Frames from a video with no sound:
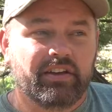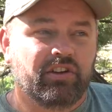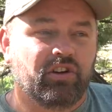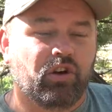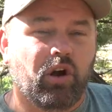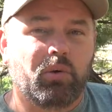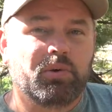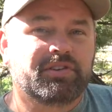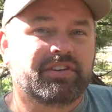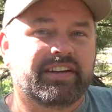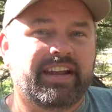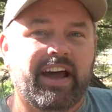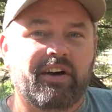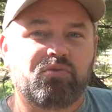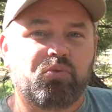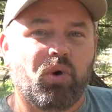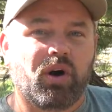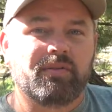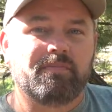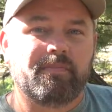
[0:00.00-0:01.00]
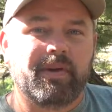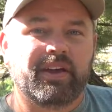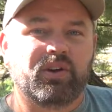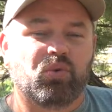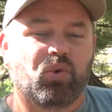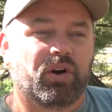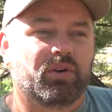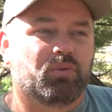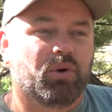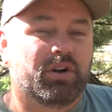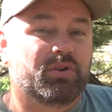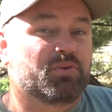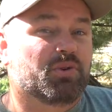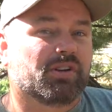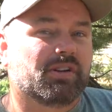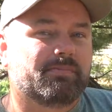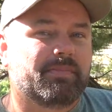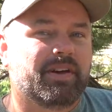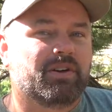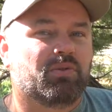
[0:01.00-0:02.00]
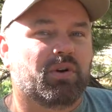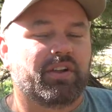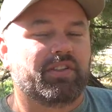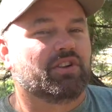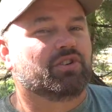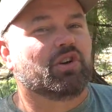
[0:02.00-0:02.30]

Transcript: you're always going to have one big one, one really big one.